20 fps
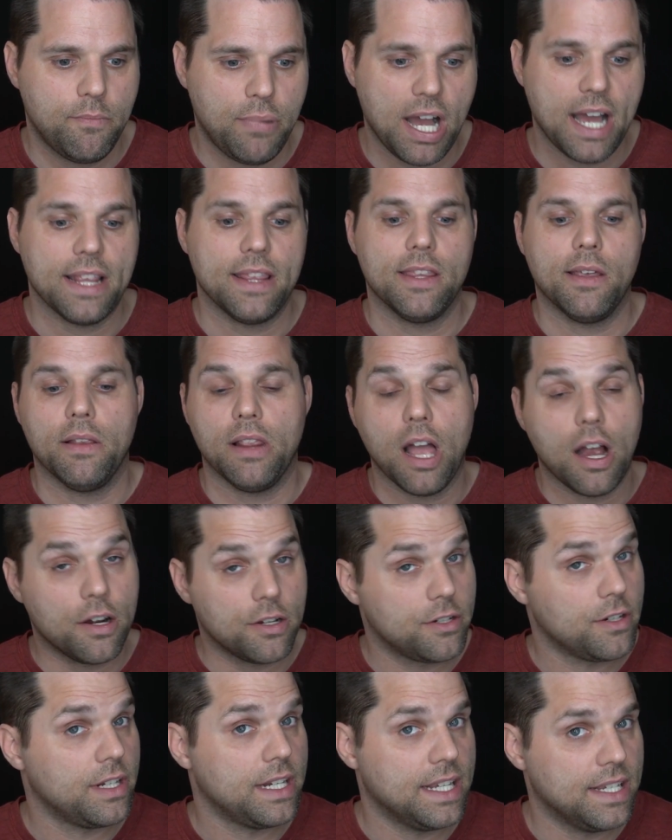but the
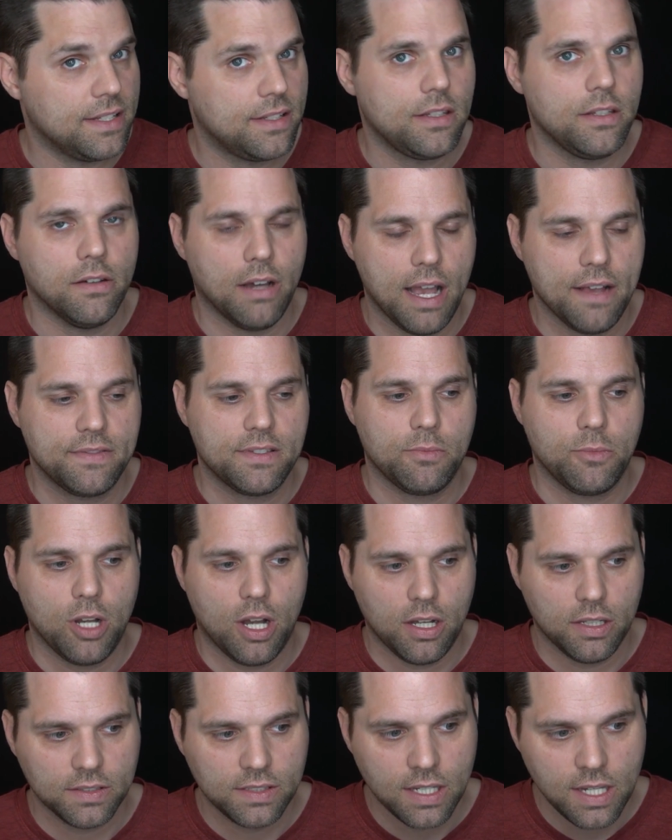larger it is, you'll have some
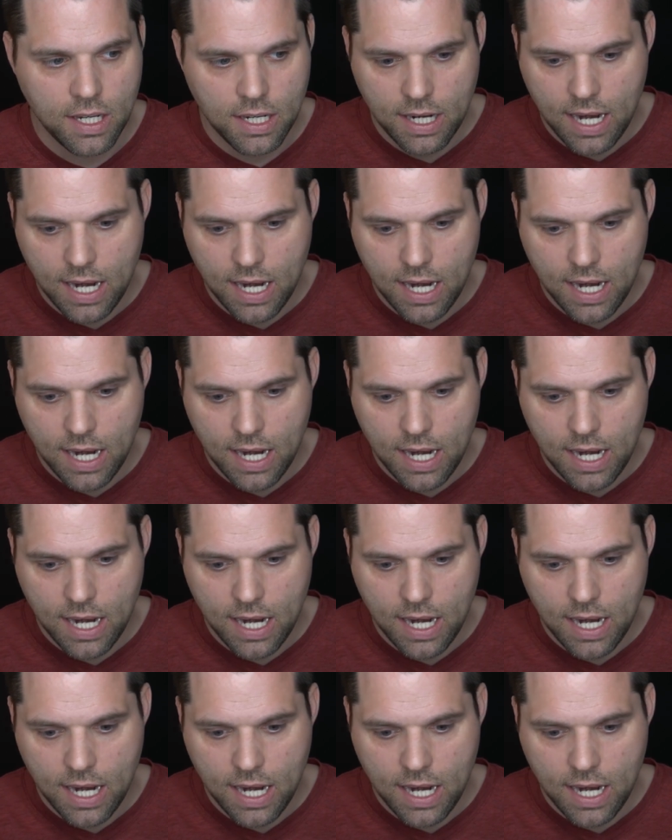calls.